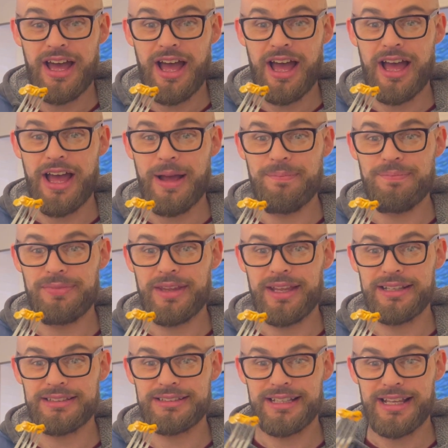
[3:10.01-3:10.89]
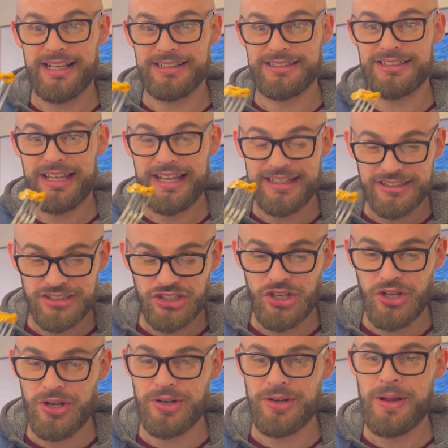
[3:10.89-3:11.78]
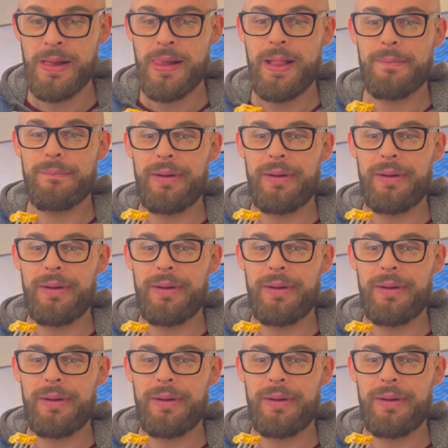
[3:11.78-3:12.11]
It's good,